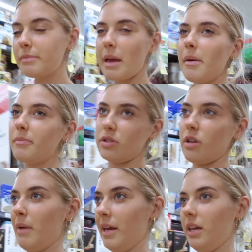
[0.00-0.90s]
Maybe I'm just
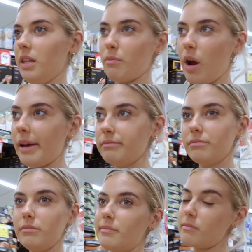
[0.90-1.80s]
not making them right.
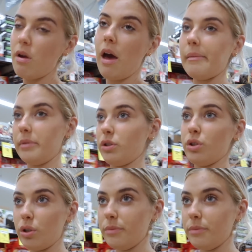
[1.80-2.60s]
I'm not sure.